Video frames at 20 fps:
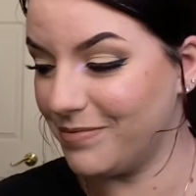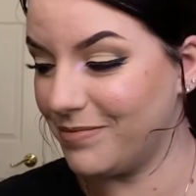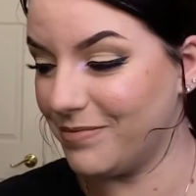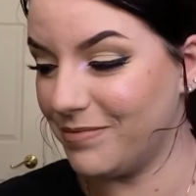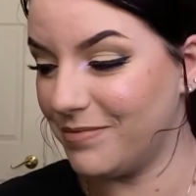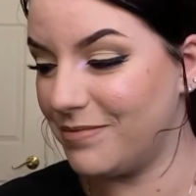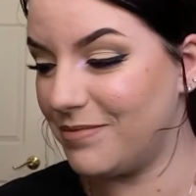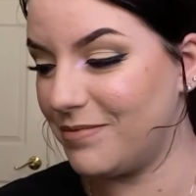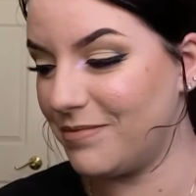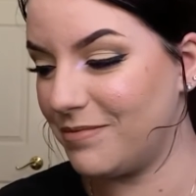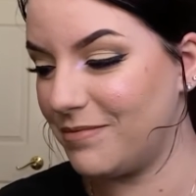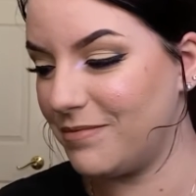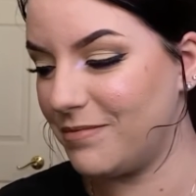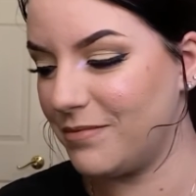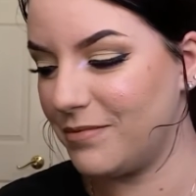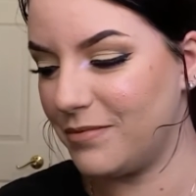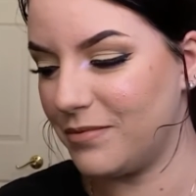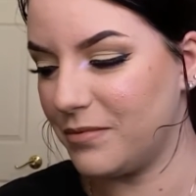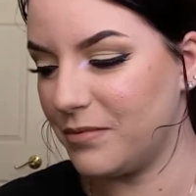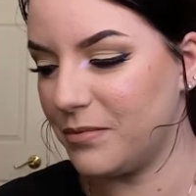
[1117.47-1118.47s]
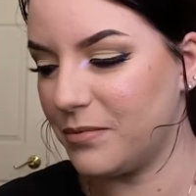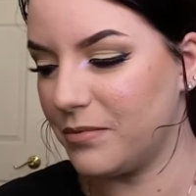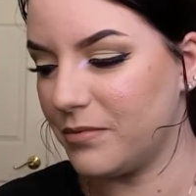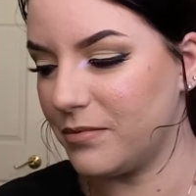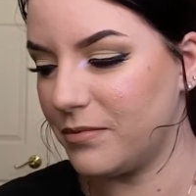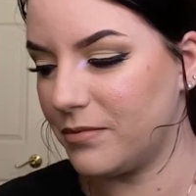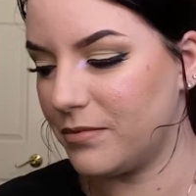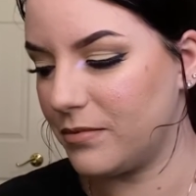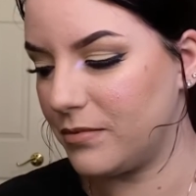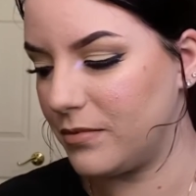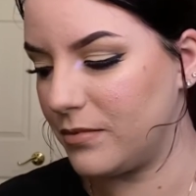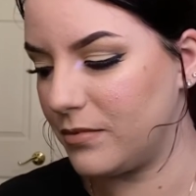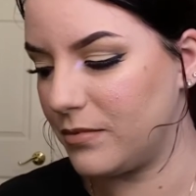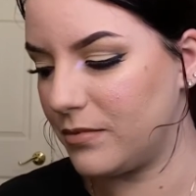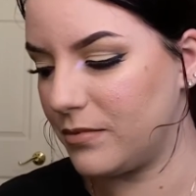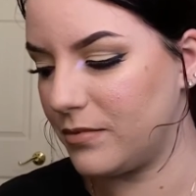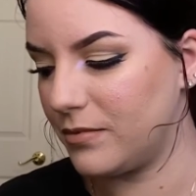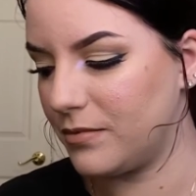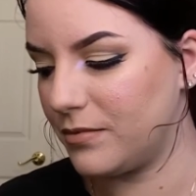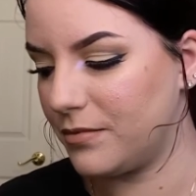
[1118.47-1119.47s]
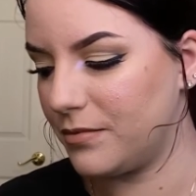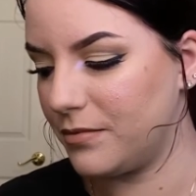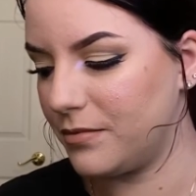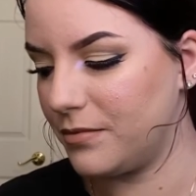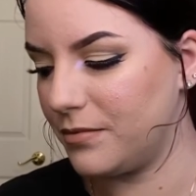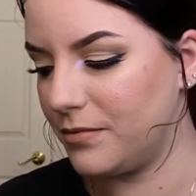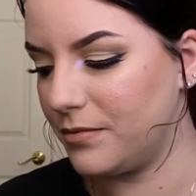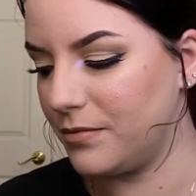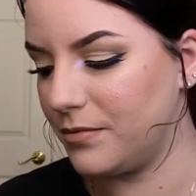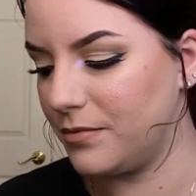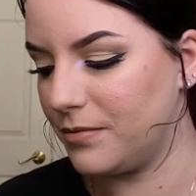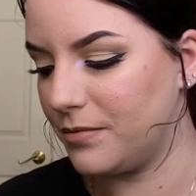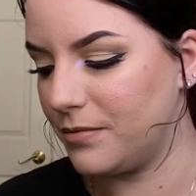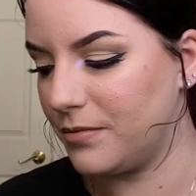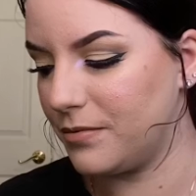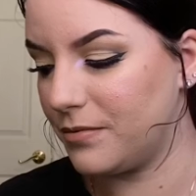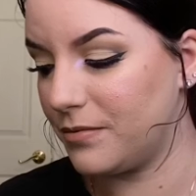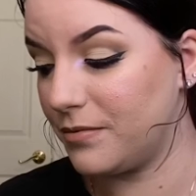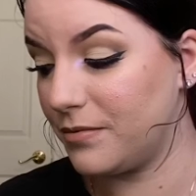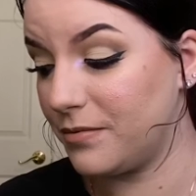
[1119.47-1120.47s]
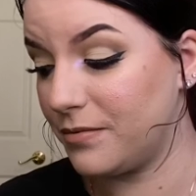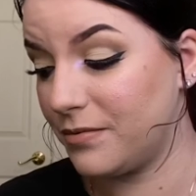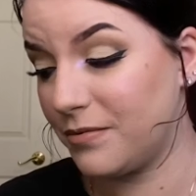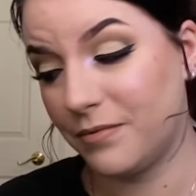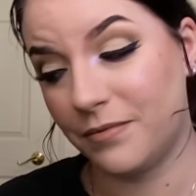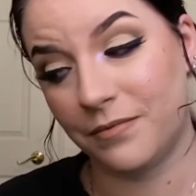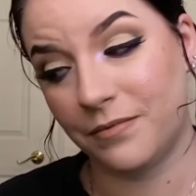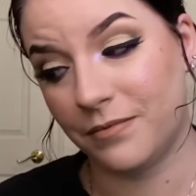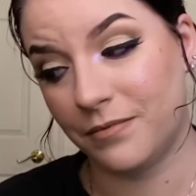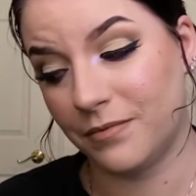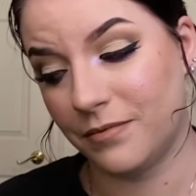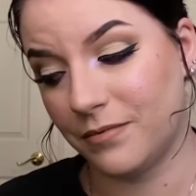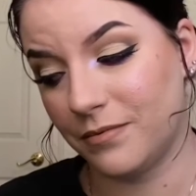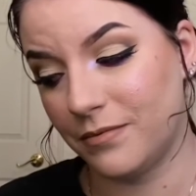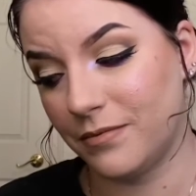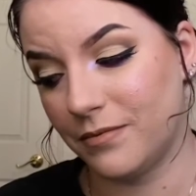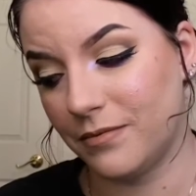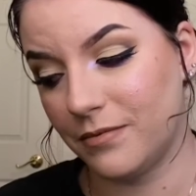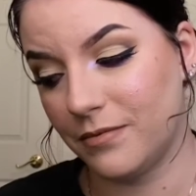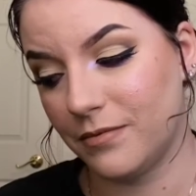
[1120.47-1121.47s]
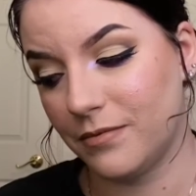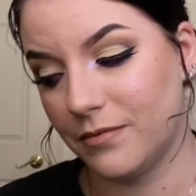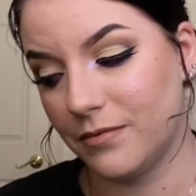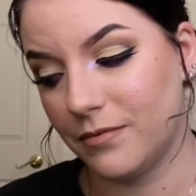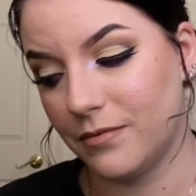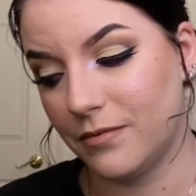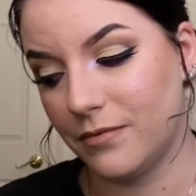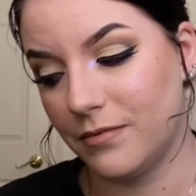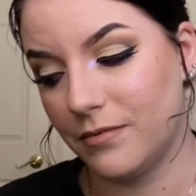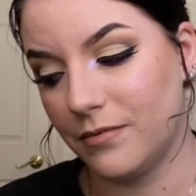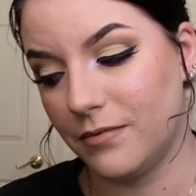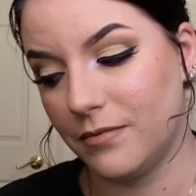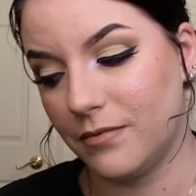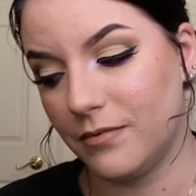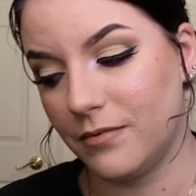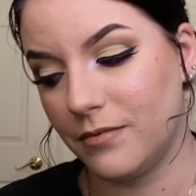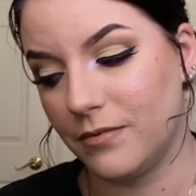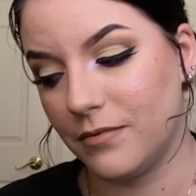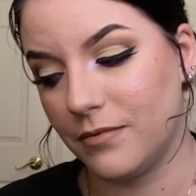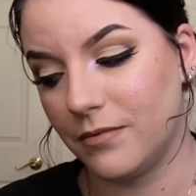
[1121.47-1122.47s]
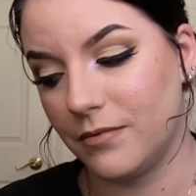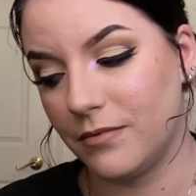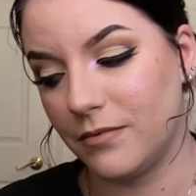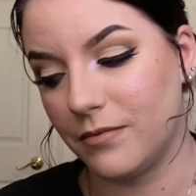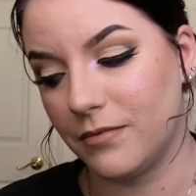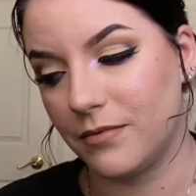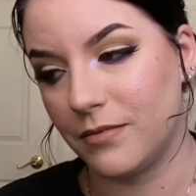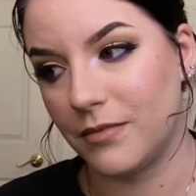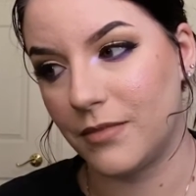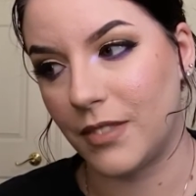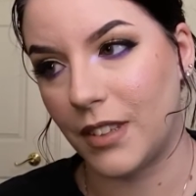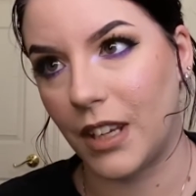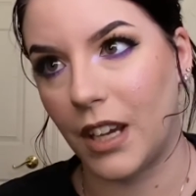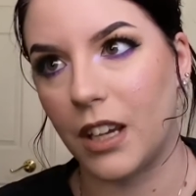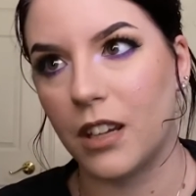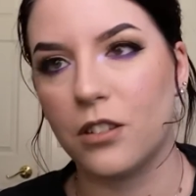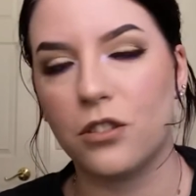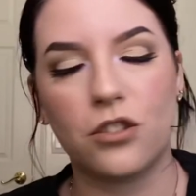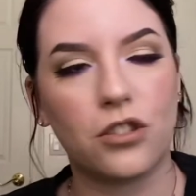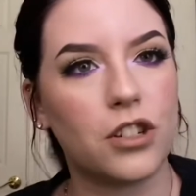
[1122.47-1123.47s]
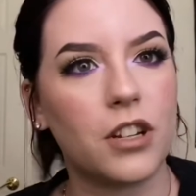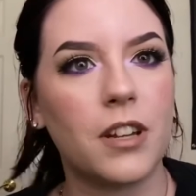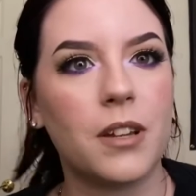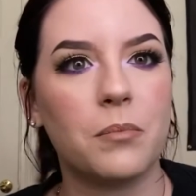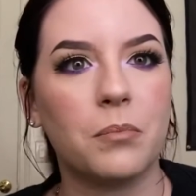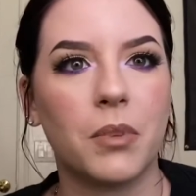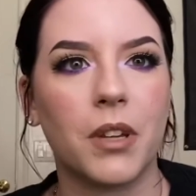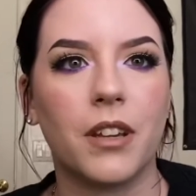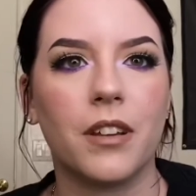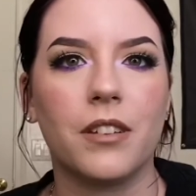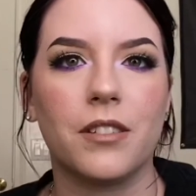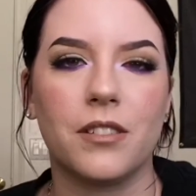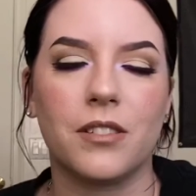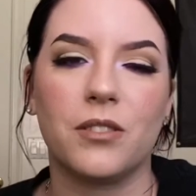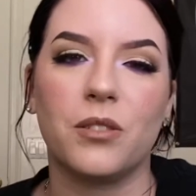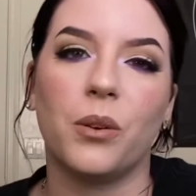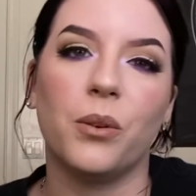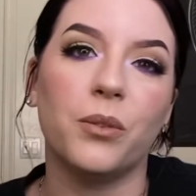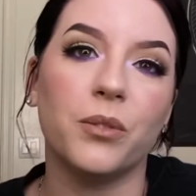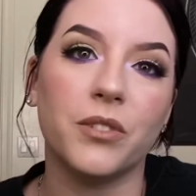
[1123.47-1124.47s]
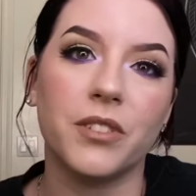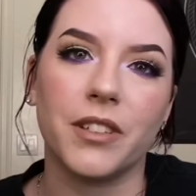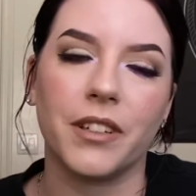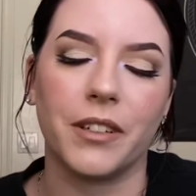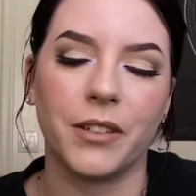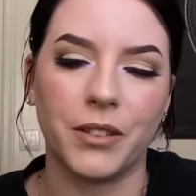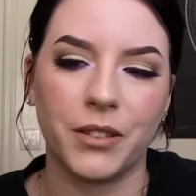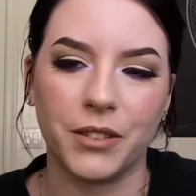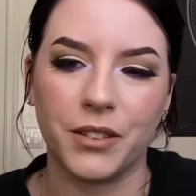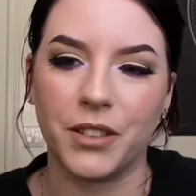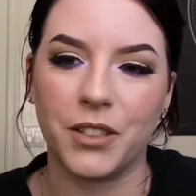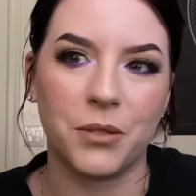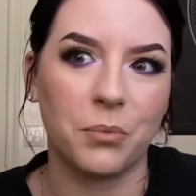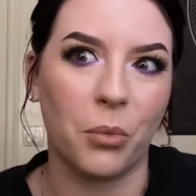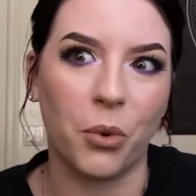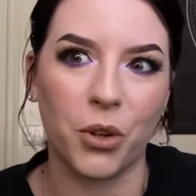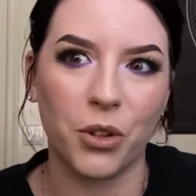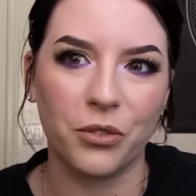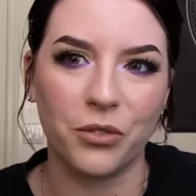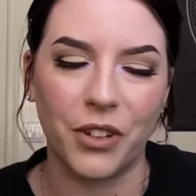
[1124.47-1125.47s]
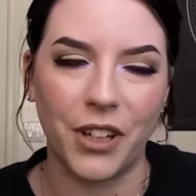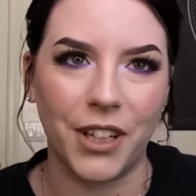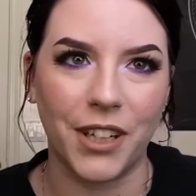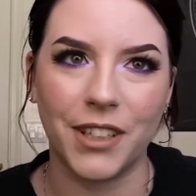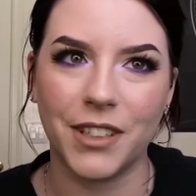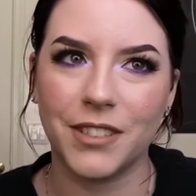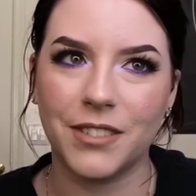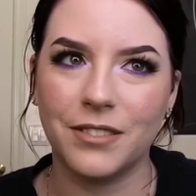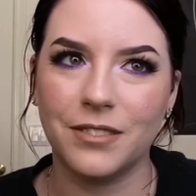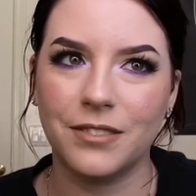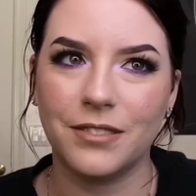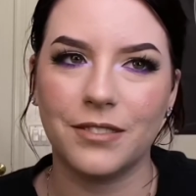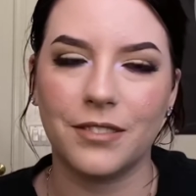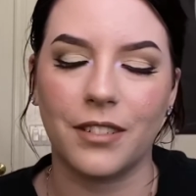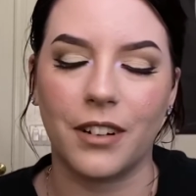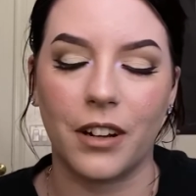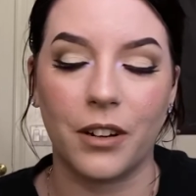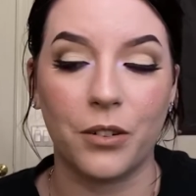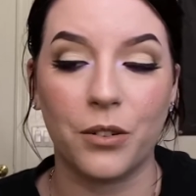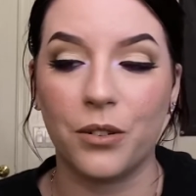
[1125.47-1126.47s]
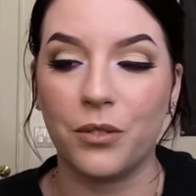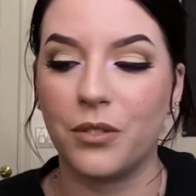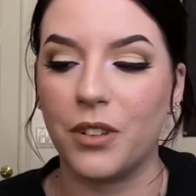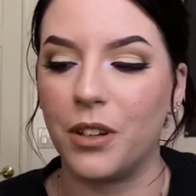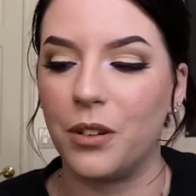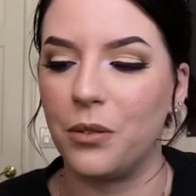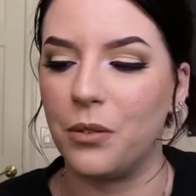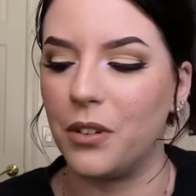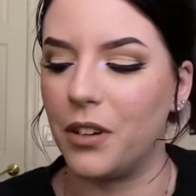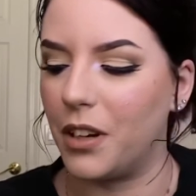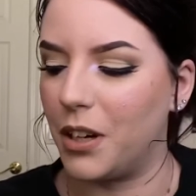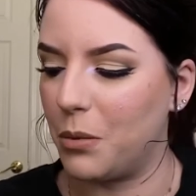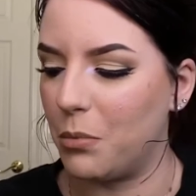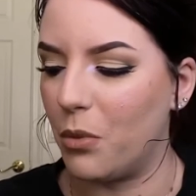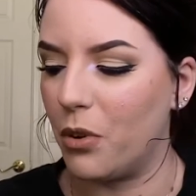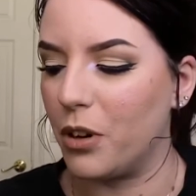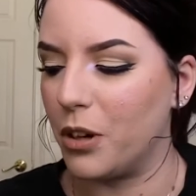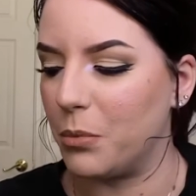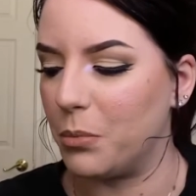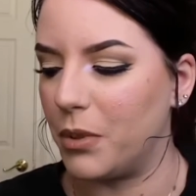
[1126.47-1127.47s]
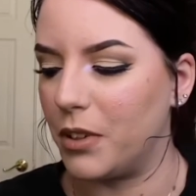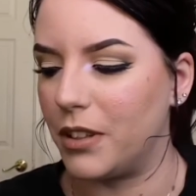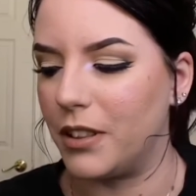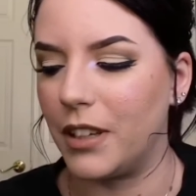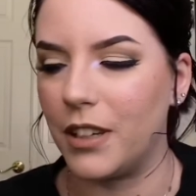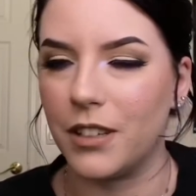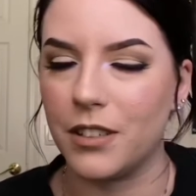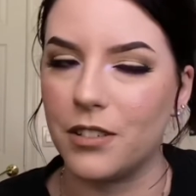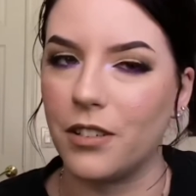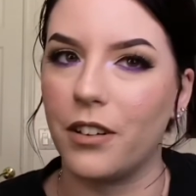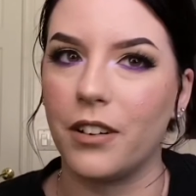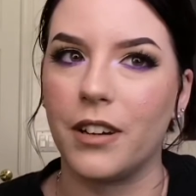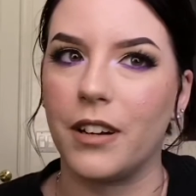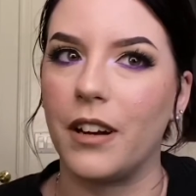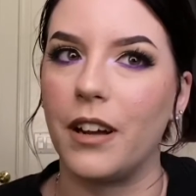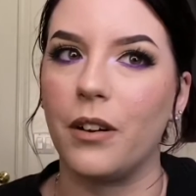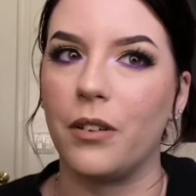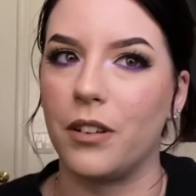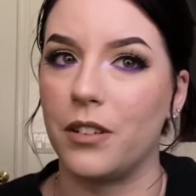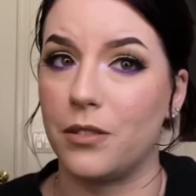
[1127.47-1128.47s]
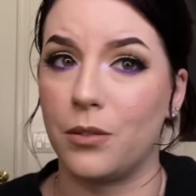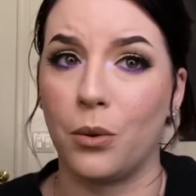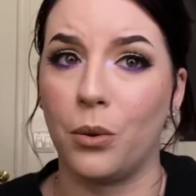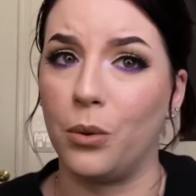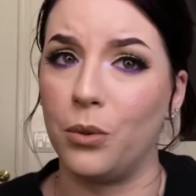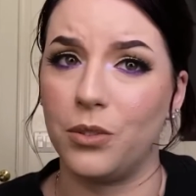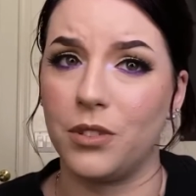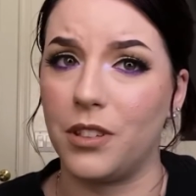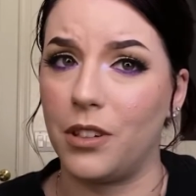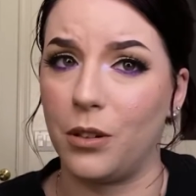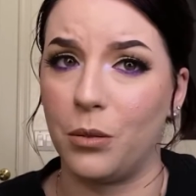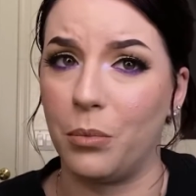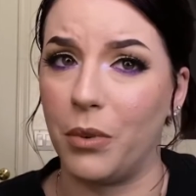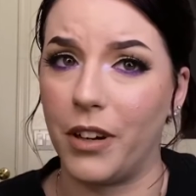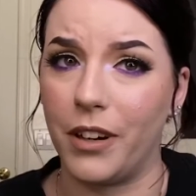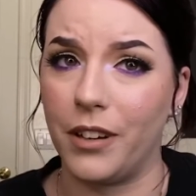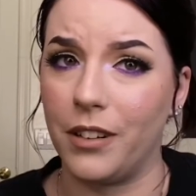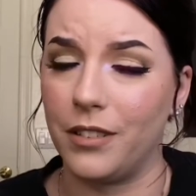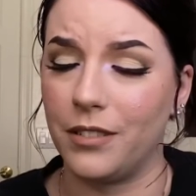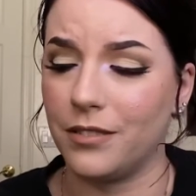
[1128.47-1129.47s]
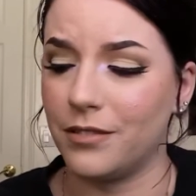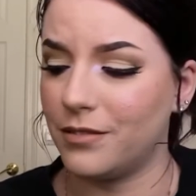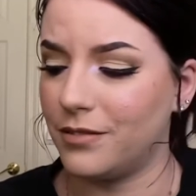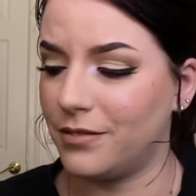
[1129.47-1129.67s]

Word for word: Brushes are meant to be washed, so I don't know why it's so cheap, but... It's cheap because it's wholesale. It's Morphe. I don't know if they do it anymore, but they started out as a wholesale brand.